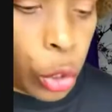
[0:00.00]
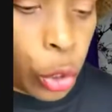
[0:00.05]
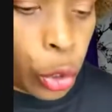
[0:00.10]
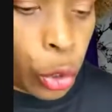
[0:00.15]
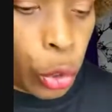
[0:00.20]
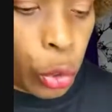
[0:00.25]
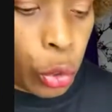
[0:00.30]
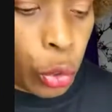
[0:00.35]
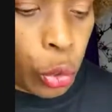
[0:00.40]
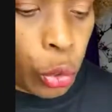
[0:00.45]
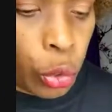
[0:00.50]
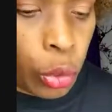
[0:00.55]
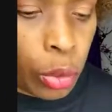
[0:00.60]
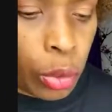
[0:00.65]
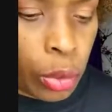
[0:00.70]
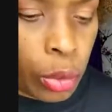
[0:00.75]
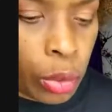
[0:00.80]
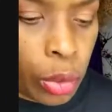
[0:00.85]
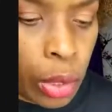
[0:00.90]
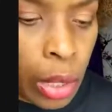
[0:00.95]
to,
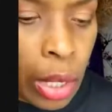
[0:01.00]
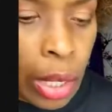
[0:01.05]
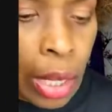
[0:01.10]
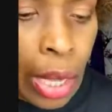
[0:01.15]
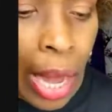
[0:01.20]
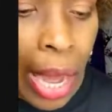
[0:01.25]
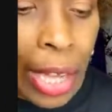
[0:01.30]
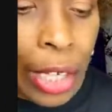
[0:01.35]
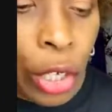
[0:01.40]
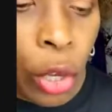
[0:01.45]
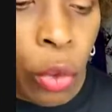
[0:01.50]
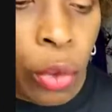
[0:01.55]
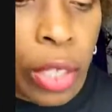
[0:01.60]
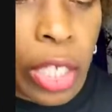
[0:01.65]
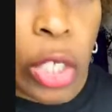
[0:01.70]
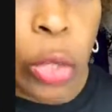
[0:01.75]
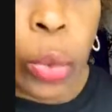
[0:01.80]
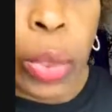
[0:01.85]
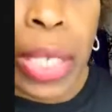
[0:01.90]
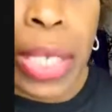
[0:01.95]
I know
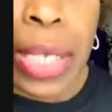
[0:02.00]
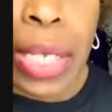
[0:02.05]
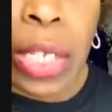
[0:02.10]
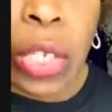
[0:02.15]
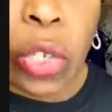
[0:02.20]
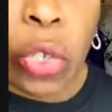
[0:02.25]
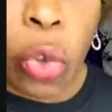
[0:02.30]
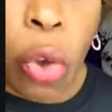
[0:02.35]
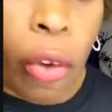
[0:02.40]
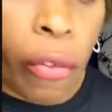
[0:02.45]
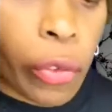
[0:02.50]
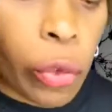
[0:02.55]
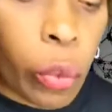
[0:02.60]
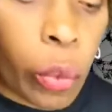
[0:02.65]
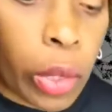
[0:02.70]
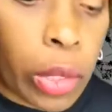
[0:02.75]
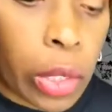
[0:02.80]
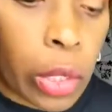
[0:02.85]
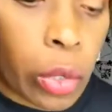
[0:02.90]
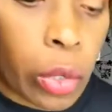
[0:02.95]
this one is a soft
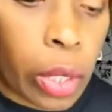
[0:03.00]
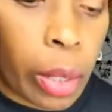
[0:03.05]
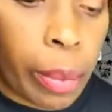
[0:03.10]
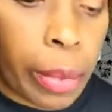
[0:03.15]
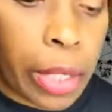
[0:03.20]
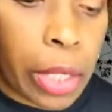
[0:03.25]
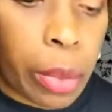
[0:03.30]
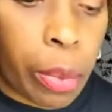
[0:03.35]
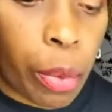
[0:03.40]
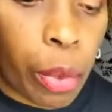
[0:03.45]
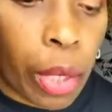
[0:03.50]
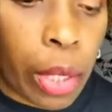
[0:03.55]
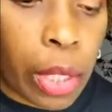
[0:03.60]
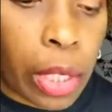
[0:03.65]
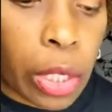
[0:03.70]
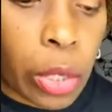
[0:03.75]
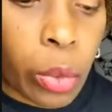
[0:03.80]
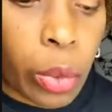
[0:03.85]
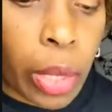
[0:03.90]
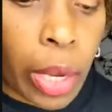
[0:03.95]
one, so let me spread
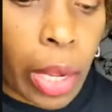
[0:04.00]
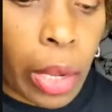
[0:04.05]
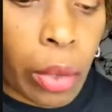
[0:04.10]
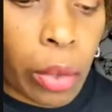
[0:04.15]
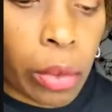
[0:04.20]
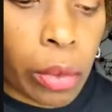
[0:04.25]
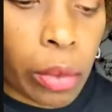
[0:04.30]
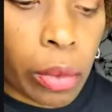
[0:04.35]
this one out.